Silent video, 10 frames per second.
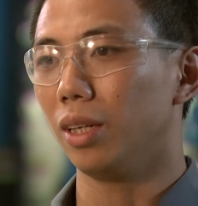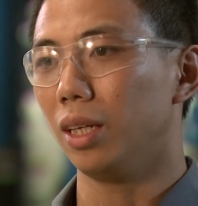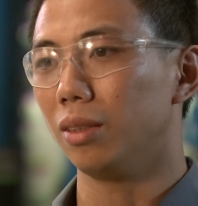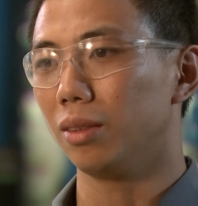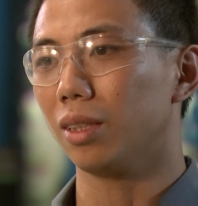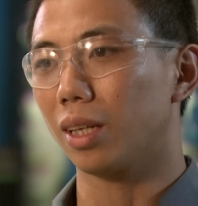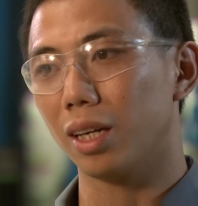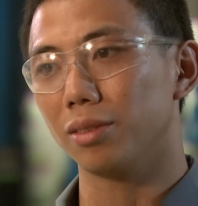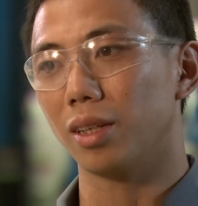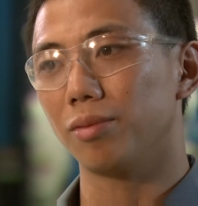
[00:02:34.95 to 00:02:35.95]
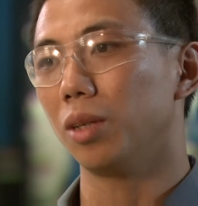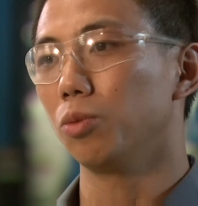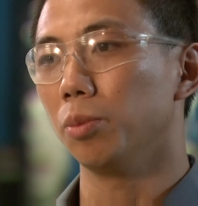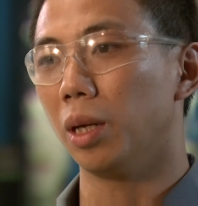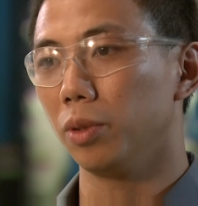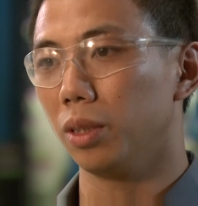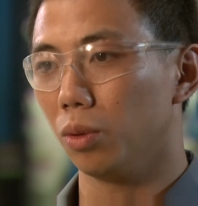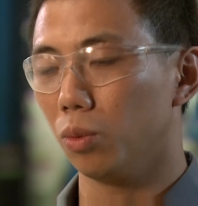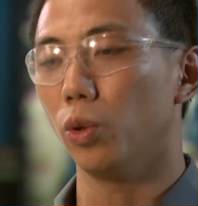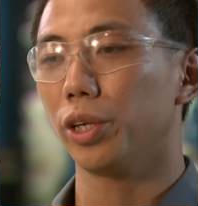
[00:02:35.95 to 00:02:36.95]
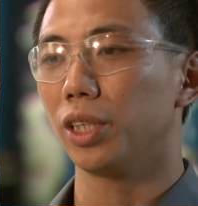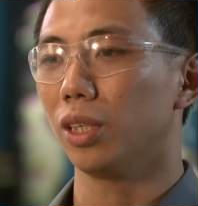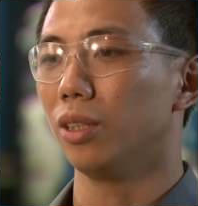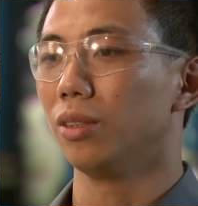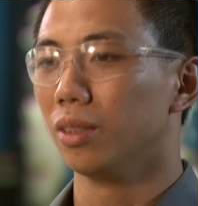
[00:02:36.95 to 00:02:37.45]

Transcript: and the kind of stuff that we might be working on.